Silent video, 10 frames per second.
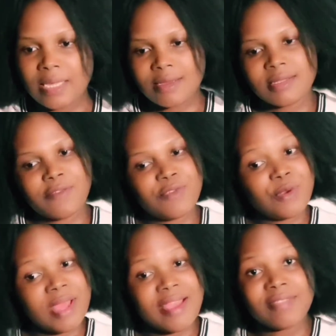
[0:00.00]
Because if
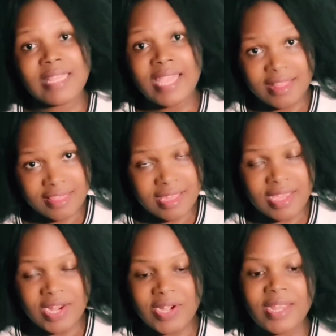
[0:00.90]
you have
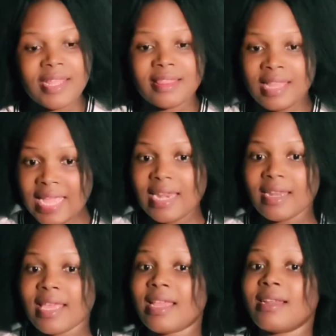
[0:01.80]
healthy hair,
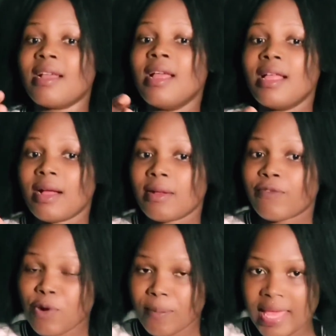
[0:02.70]
then
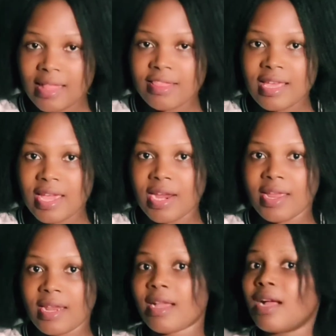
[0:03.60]
from healthy
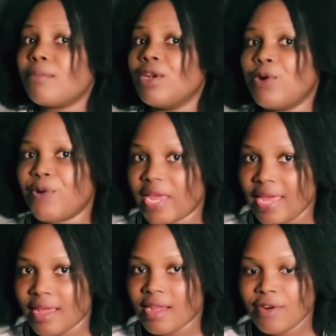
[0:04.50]
hair can come long
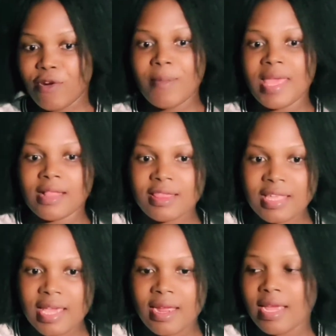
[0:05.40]
hair. From
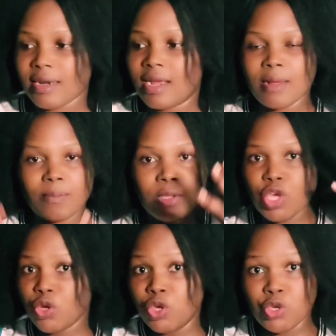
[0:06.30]
healthy hair can come
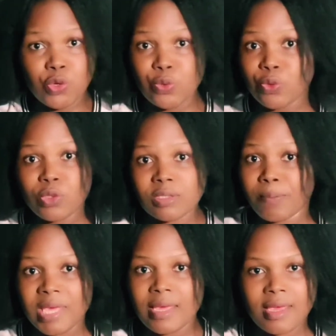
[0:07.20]

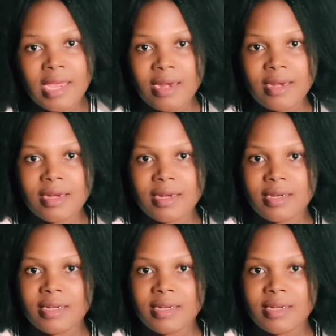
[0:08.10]
huge big hair.